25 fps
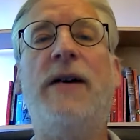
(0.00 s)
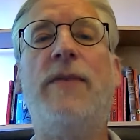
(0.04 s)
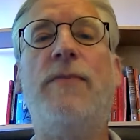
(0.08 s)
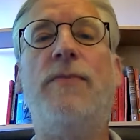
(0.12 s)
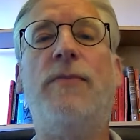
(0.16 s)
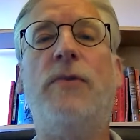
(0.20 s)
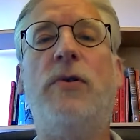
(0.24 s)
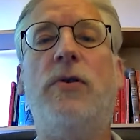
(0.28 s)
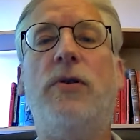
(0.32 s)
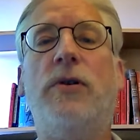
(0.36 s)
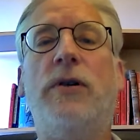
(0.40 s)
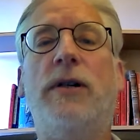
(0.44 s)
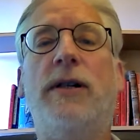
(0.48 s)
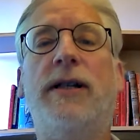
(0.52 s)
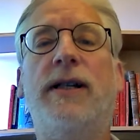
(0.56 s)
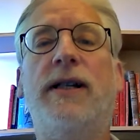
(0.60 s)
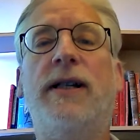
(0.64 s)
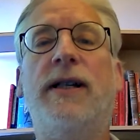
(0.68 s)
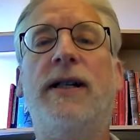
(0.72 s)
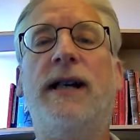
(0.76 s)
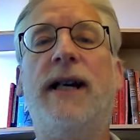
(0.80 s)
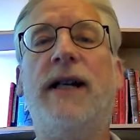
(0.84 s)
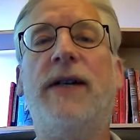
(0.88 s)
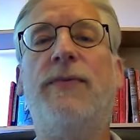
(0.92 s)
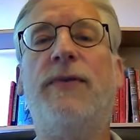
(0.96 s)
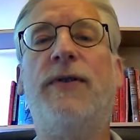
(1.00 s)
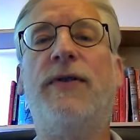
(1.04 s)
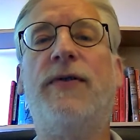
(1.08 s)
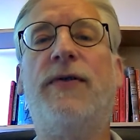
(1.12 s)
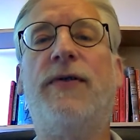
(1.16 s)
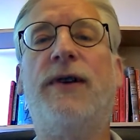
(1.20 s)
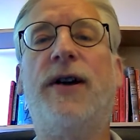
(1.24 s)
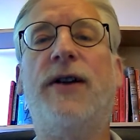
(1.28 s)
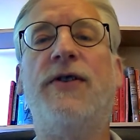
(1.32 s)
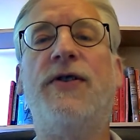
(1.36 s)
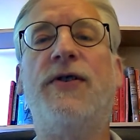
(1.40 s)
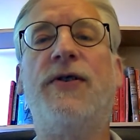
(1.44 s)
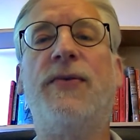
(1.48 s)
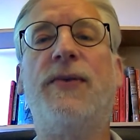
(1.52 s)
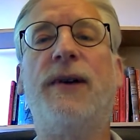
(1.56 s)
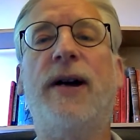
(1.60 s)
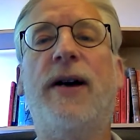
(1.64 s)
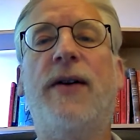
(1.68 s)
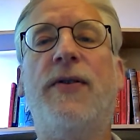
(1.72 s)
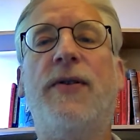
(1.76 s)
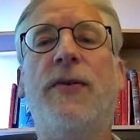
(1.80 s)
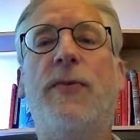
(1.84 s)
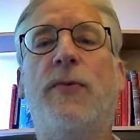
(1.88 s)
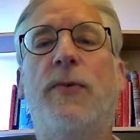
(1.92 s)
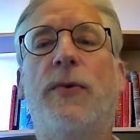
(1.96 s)
out more and connect with friends
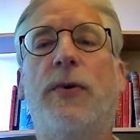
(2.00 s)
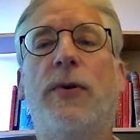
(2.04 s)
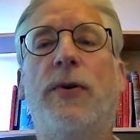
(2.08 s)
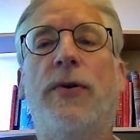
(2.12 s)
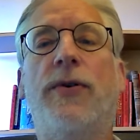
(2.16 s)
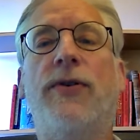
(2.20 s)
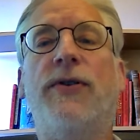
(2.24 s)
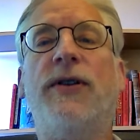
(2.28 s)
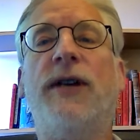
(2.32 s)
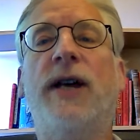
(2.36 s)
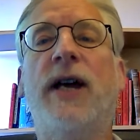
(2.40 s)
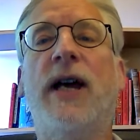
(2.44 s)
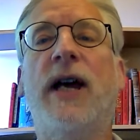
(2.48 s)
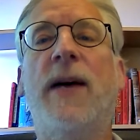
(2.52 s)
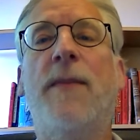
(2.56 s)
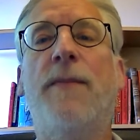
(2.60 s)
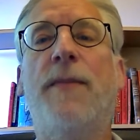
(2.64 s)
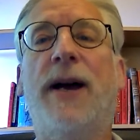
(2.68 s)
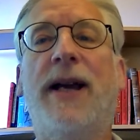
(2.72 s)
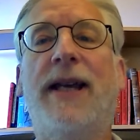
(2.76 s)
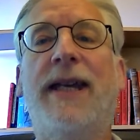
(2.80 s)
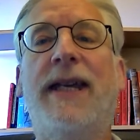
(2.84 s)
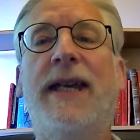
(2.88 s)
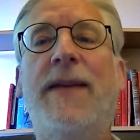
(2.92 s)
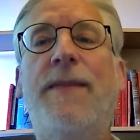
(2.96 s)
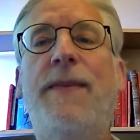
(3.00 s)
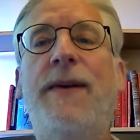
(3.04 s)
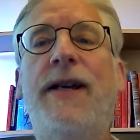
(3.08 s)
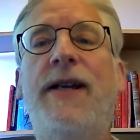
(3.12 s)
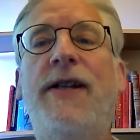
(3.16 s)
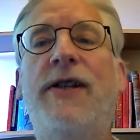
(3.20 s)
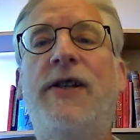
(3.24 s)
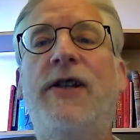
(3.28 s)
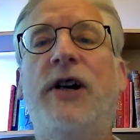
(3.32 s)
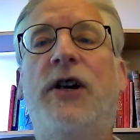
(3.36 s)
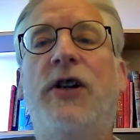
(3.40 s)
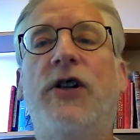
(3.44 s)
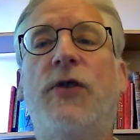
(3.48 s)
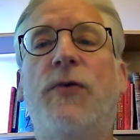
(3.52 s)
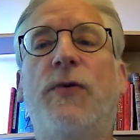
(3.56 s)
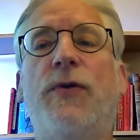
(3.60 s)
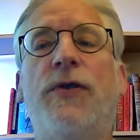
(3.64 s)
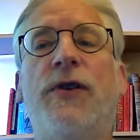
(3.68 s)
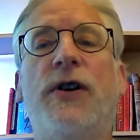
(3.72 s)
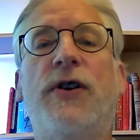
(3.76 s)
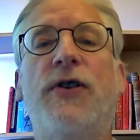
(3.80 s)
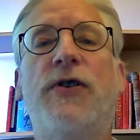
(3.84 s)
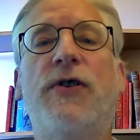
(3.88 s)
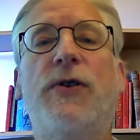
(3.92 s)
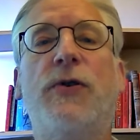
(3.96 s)
around the world by keeping in touch
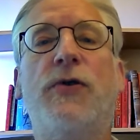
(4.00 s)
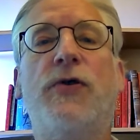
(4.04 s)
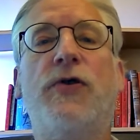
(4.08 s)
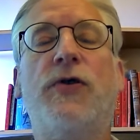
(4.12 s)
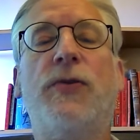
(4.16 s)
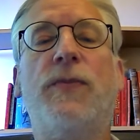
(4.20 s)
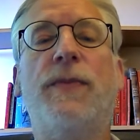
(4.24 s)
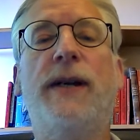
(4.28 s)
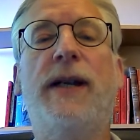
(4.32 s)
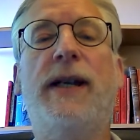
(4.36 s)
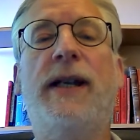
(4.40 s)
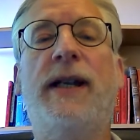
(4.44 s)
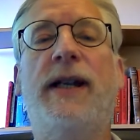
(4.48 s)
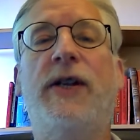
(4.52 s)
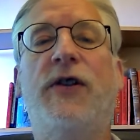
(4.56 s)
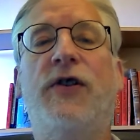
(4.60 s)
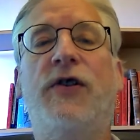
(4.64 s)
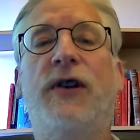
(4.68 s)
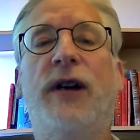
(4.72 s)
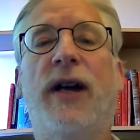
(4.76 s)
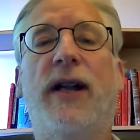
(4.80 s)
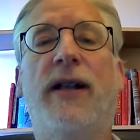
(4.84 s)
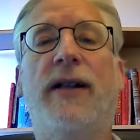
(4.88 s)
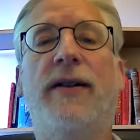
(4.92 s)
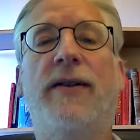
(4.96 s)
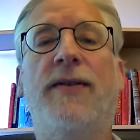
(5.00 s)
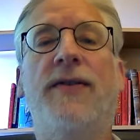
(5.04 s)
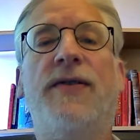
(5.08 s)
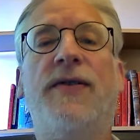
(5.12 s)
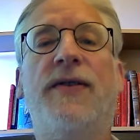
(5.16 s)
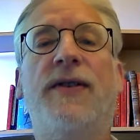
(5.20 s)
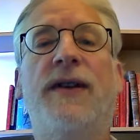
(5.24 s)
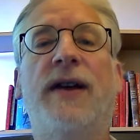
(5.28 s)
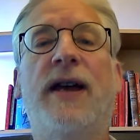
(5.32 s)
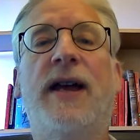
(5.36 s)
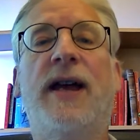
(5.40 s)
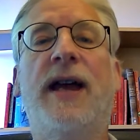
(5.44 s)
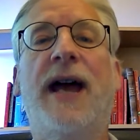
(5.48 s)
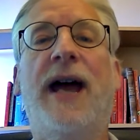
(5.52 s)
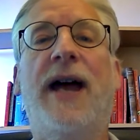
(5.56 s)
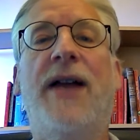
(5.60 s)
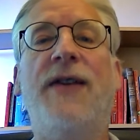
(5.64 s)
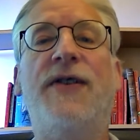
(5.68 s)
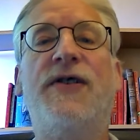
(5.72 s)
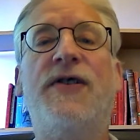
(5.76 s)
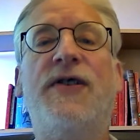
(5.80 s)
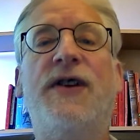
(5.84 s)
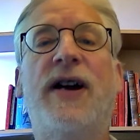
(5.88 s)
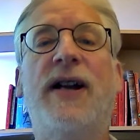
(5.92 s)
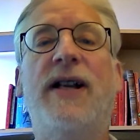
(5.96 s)
with our social media channels and
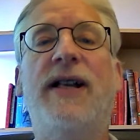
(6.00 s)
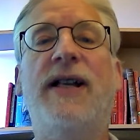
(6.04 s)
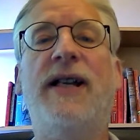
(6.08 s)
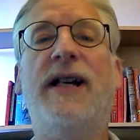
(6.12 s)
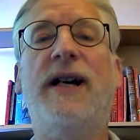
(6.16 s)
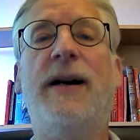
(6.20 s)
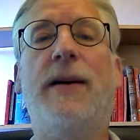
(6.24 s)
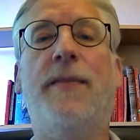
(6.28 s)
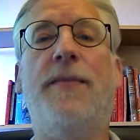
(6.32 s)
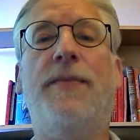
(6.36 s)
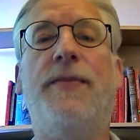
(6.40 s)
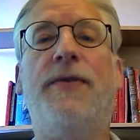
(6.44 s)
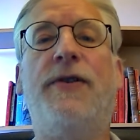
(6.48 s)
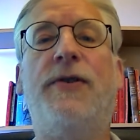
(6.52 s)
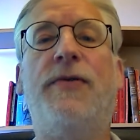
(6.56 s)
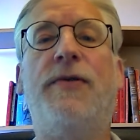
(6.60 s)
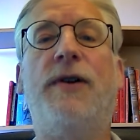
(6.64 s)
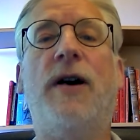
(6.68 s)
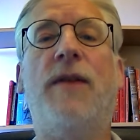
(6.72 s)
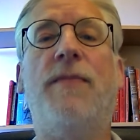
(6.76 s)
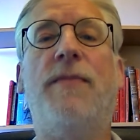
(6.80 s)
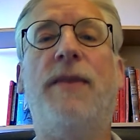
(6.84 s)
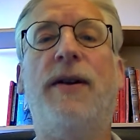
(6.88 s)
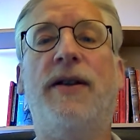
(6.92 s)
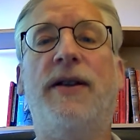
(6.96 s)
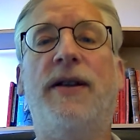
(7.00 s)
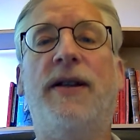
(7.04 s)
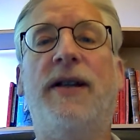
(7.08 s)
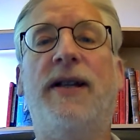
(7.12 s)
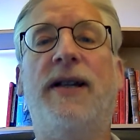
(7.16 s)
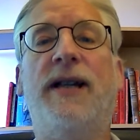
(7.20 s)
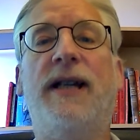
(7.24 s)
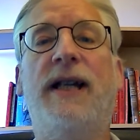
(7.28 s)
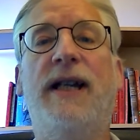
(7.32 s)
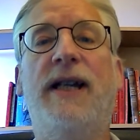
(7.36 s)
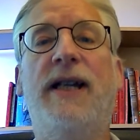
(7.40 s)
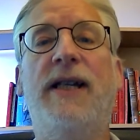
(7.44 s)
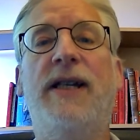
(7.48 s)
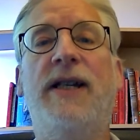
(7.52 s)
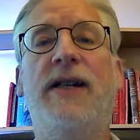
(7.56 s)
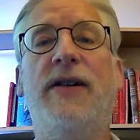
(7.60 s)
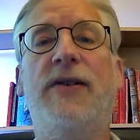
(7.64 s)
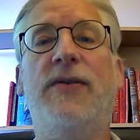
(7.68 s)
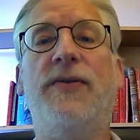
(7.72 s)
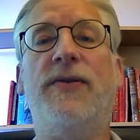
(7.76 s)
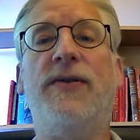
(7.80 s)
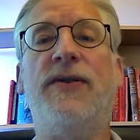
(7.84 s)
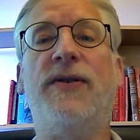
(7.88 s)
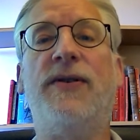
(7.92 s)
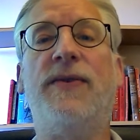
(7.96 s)
signing up to our monthly e
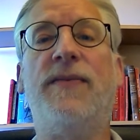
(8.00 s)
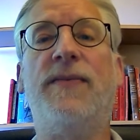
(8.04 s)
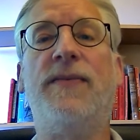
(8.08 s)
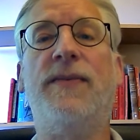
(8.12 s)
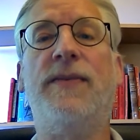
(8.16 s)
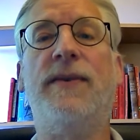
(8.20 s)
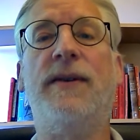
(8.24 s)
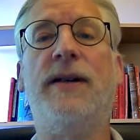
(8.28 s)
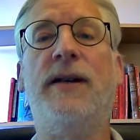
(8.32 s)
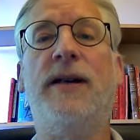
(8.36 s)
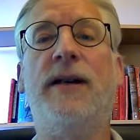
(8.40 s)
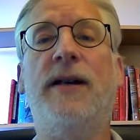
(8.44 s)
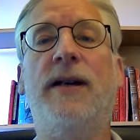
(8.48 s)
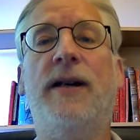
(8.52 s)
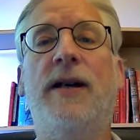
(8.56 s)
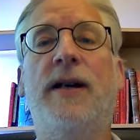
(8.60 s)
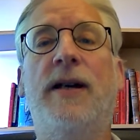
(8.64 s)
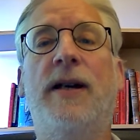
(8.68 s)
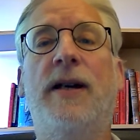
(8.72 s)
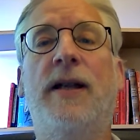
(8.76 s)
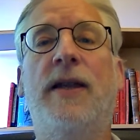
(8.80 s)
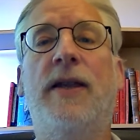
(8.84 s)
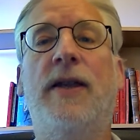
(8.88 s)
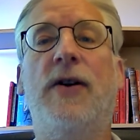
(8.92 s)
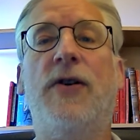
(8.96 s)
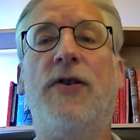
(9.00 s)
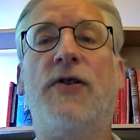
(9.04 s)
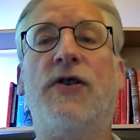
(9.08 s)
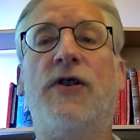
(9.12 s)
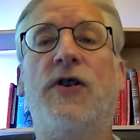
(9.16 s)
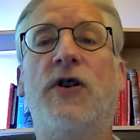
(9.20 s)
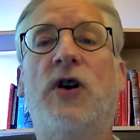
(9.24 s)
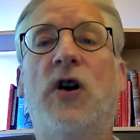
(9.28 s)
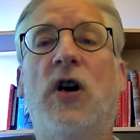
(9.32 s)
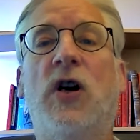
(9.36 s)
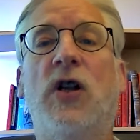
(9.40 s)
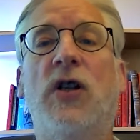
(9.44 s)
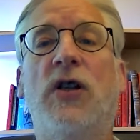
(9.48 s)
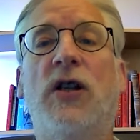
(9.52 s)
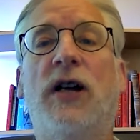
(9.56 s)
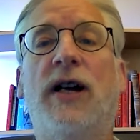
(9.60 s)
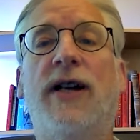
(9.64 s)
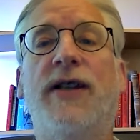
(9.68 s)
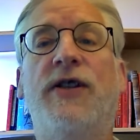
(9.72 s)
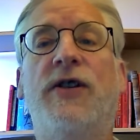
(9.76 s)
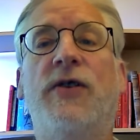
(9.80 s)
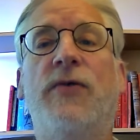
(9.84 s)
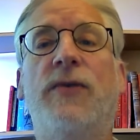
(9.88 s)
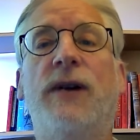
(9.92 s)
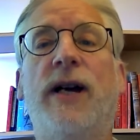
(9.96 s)
news. There is an
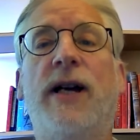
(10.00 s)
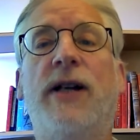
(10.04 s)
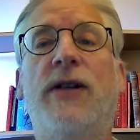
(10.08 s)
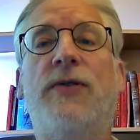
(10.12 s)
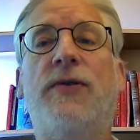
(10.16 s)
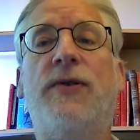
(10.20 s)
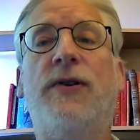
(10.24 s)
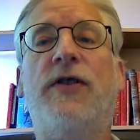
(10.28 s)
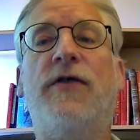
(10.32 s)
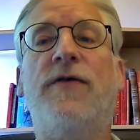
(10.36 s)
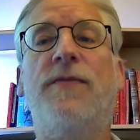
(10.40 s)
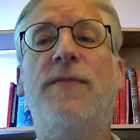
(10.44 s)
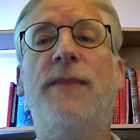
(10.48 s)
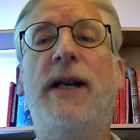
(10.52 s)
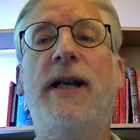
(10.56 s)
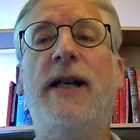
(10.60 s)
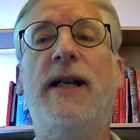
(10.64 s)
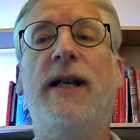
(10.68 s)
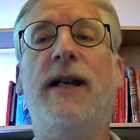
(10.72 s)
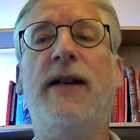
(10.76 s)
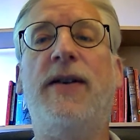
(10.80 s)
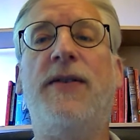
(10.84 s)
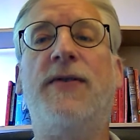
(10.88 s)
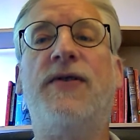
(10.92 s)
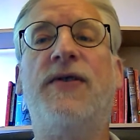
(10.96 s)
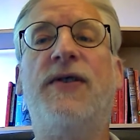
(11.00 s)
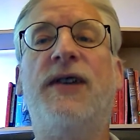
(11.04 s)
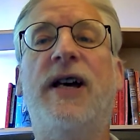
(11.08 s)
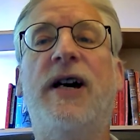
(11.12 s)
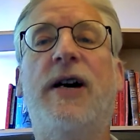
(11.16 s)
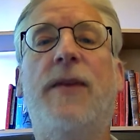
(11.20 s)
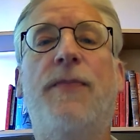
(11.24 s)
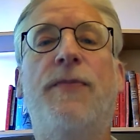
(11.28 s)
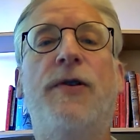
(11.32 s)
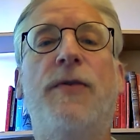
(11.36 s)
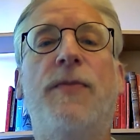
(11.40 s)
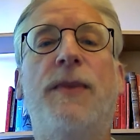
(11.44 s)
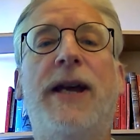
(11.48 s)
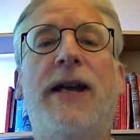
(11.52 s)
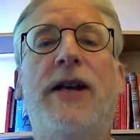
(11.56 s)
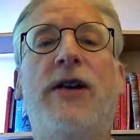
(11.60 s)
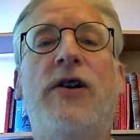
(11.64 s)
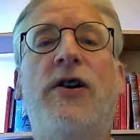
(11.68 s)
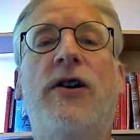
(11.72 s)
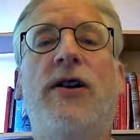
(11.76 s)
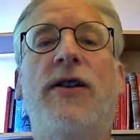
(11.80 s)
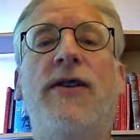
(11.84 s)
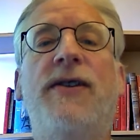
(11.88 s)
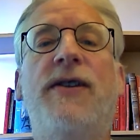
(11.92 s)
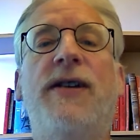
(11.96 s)
online directory of meetings to help you make
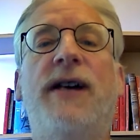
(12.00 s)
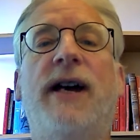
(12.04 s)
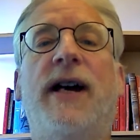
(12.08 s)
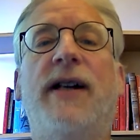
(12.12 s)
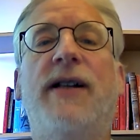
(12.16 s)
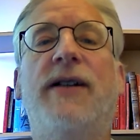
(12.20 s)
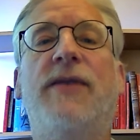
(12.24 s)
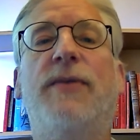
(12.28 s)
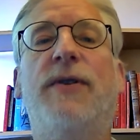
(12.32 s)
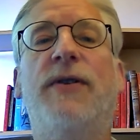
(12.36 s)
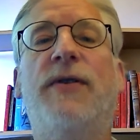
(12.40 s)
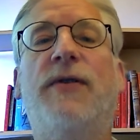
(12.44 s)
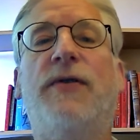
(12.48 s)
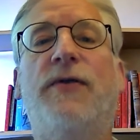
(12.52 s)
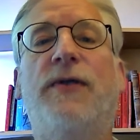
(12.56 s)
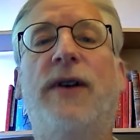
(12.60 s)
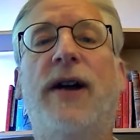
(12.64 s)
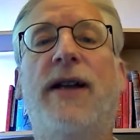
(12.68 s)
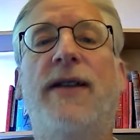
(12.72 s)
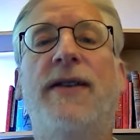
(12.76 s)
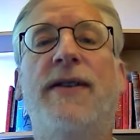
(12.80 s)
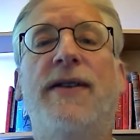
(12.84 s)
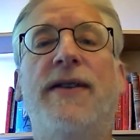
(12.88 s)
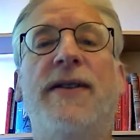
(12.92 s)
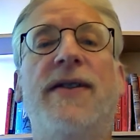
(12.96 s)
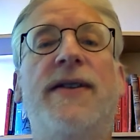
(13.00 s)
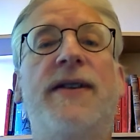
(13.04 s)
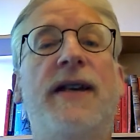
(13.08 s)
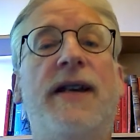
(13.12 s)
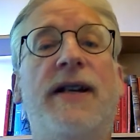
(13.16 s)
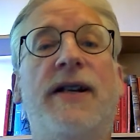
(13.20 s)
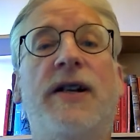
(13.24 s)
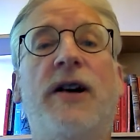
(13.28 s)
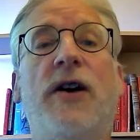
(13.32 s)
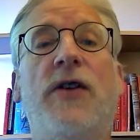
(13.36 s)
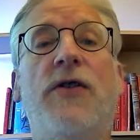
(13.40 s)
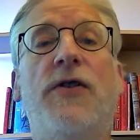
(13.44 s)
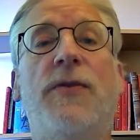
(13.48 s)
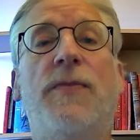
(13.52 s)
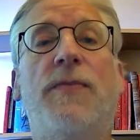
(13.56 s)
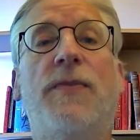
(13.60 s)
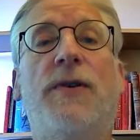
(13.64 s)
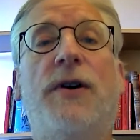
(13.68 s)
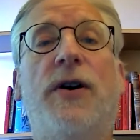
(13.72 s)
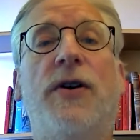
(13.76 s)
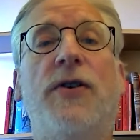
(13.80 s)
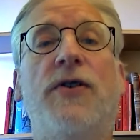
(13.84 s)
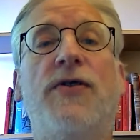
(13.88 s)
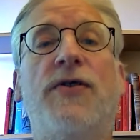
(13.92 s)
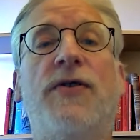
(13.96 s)
contact with friends in other
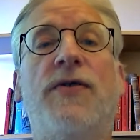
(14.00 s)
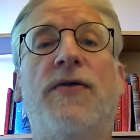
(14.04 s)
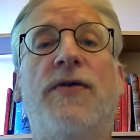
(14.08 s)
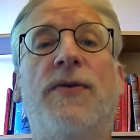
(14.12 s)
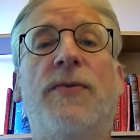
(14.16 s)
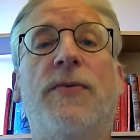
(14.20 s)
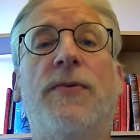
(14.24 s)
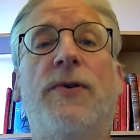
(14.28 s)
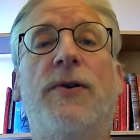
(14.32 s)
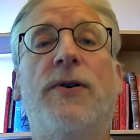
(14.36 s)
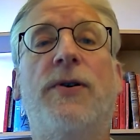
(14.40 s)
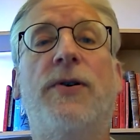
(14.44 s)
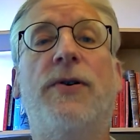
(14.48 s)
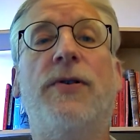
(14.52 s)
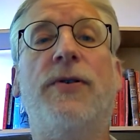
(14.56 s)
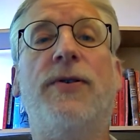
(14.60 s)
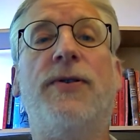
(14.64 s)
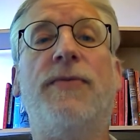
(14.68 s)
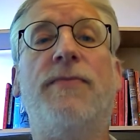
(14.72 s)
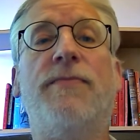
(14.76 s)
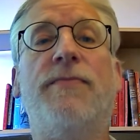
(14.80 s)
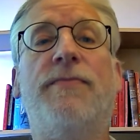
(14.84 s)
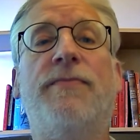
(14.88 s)
parts of the world.